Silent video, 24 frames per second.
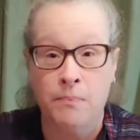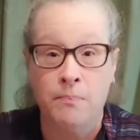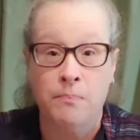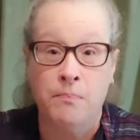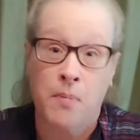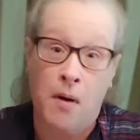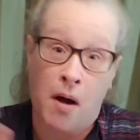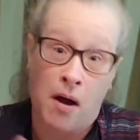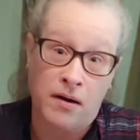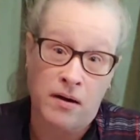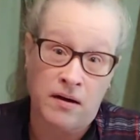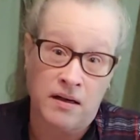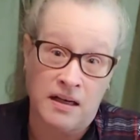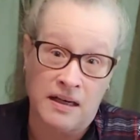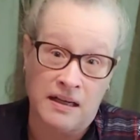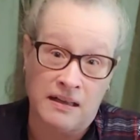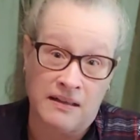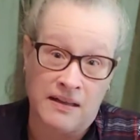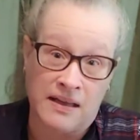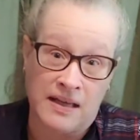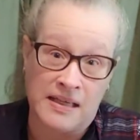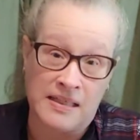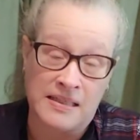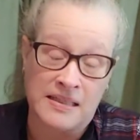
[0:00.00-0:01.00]
bottling
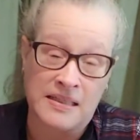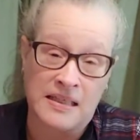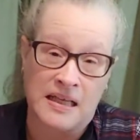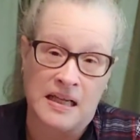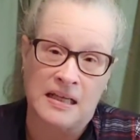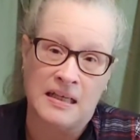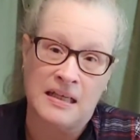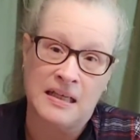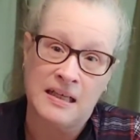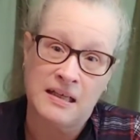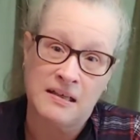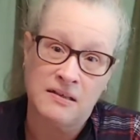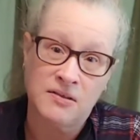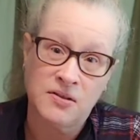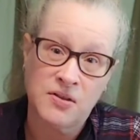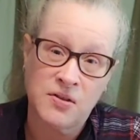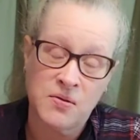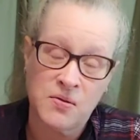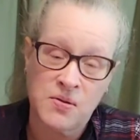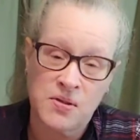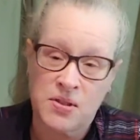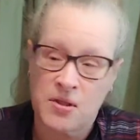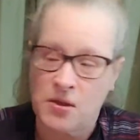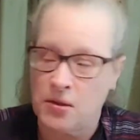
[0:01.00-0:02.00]
these a little too
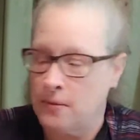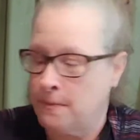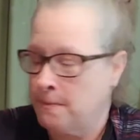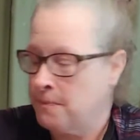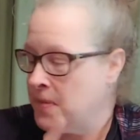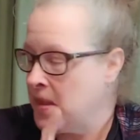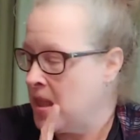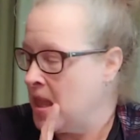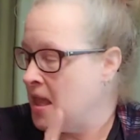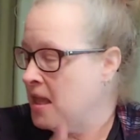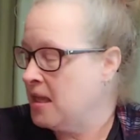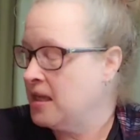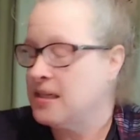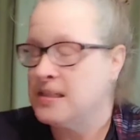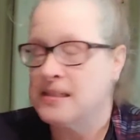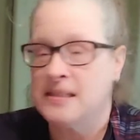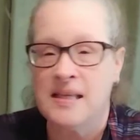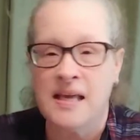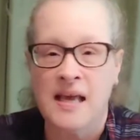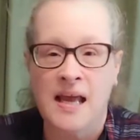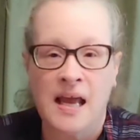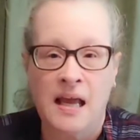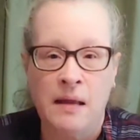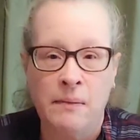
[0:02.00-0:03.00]
soon, because
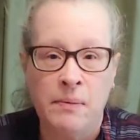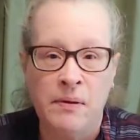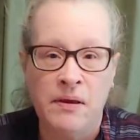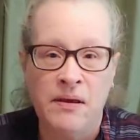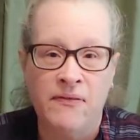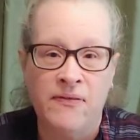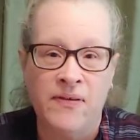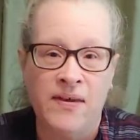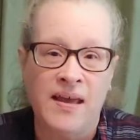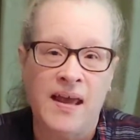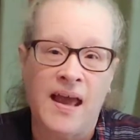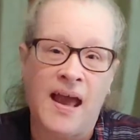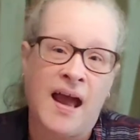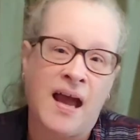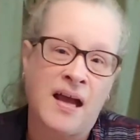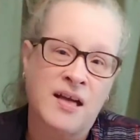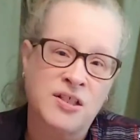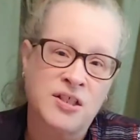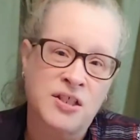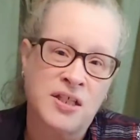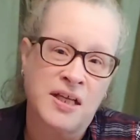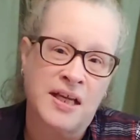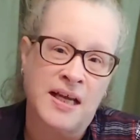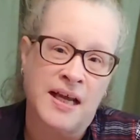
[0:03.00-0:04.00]
the ABV
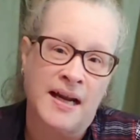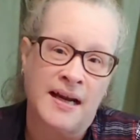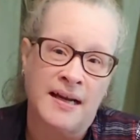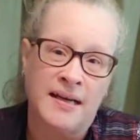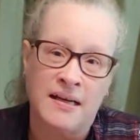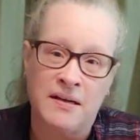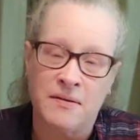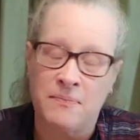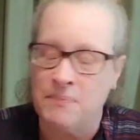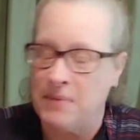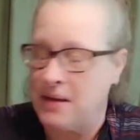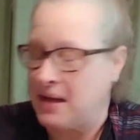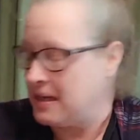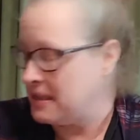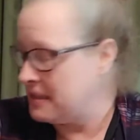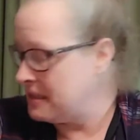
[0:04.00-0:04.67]
actually ended up being